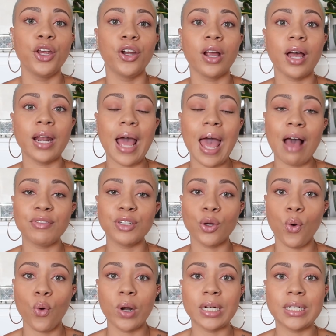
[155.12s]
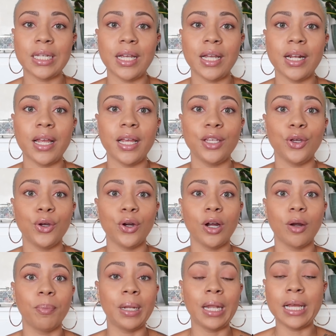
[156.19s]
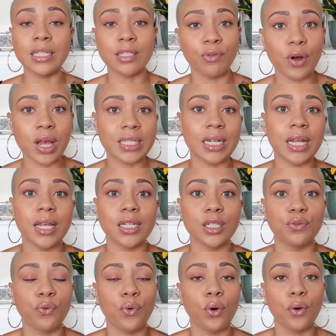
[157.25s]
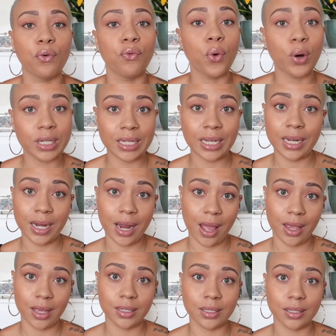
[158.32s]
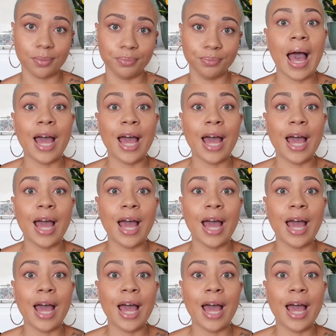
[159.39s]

you're gonna have to quarantine in your place of residence for 14 days.